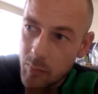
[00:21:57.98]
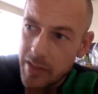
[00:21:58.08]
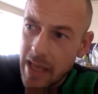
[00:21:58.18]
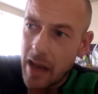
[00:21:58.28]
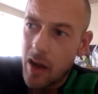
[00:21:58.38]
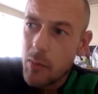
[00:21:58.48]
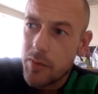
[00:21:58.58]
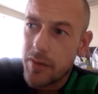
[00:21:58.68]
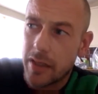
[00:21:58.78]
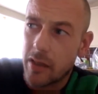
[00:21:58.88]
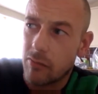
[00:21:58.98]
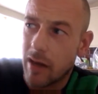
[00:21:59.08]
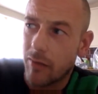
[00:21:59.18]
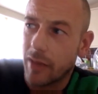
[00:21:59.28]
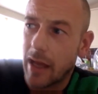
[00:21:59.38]
But yeah, I would think
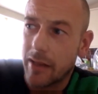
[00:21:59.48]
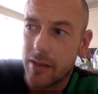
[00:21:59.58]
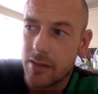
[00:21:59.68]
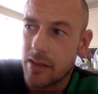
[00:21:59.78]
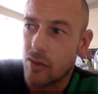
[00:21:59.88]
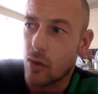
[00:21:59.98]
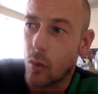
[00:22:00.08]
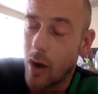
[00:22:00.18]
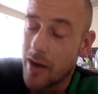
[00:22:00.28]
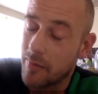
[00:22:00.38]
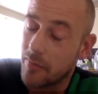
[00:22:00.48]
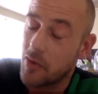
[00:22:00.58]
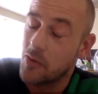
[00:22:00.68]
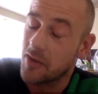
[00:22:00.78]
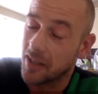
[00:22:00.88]
around that there's quite a
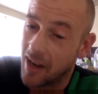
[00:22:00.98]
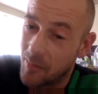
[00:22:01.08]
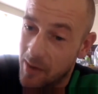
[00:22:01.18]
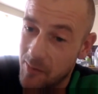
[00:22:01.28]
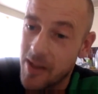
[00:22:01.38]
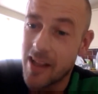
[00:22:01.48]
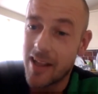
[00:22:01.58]
few that come up.